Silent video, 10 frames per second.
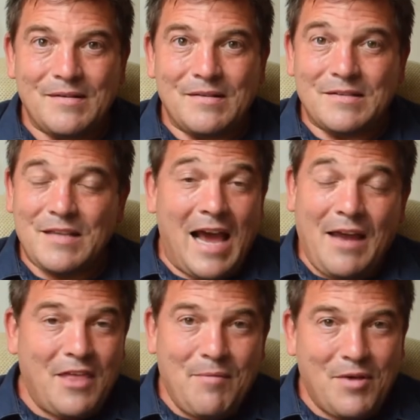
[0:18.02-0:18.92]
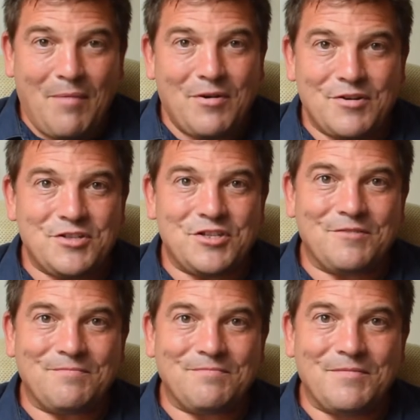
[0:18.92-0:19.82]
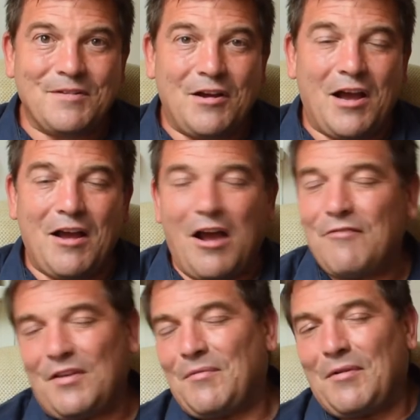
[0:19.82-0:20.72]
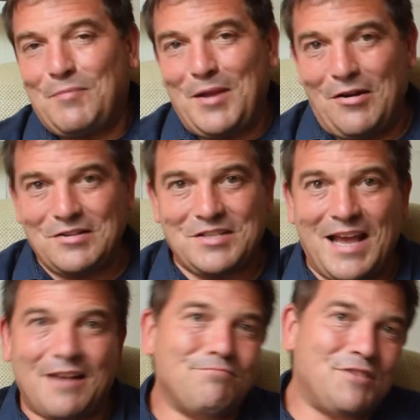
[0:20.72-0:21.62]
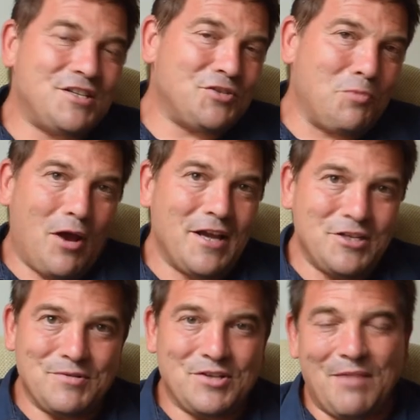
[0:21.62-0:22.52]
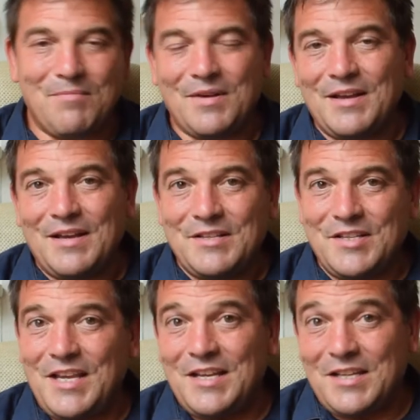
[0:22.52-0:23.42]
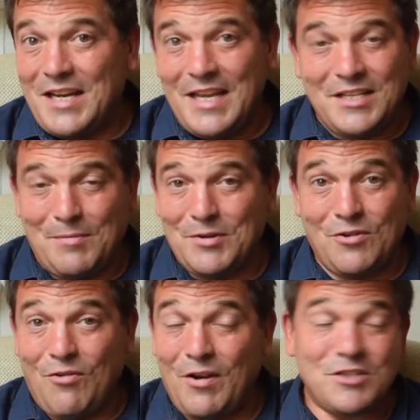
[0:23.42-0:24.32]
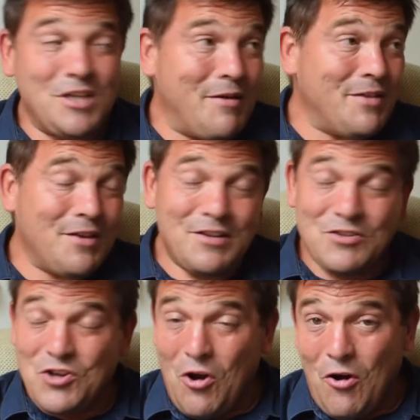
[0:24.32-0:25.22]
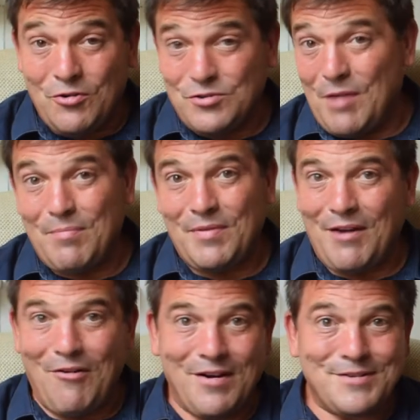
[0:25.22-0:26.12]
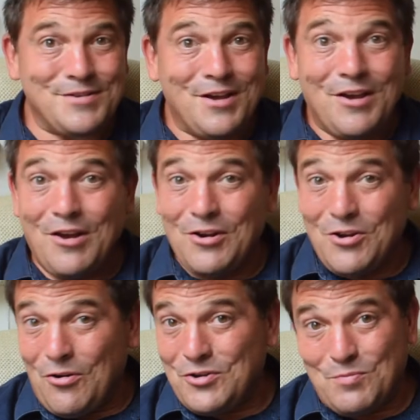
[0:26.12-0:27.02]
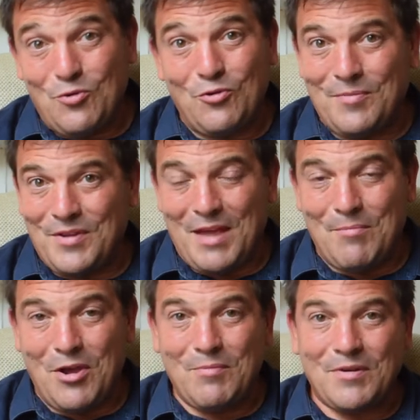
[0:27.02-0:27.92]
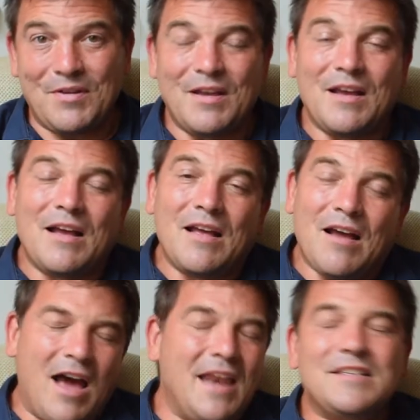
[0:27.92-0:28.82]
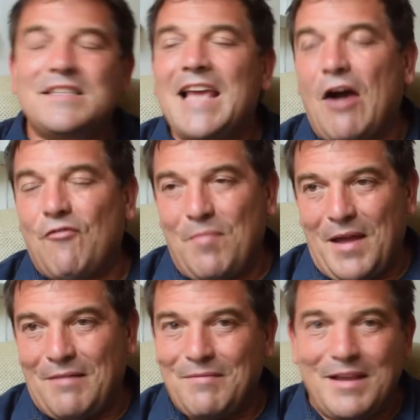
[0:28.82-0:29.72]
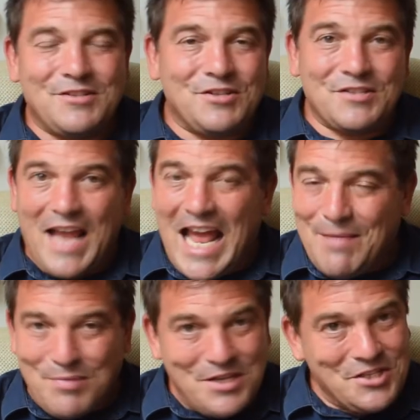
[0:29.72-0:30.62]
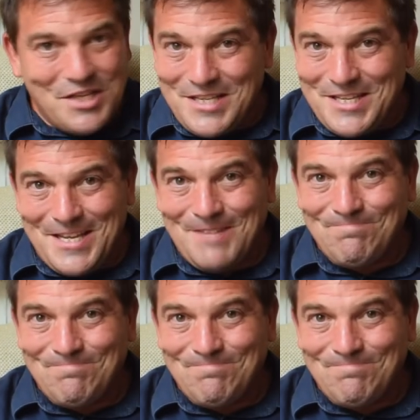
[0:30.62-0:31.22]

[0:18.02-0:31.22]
So how do they become a Christian? I've sometimes been asked that, and this is what I do as I'm seeking to lead someone to Christ, knowing that it's God who's opened their eyes and God has brought them to that moment. And it's the alphabet. It's just A, B, C, D.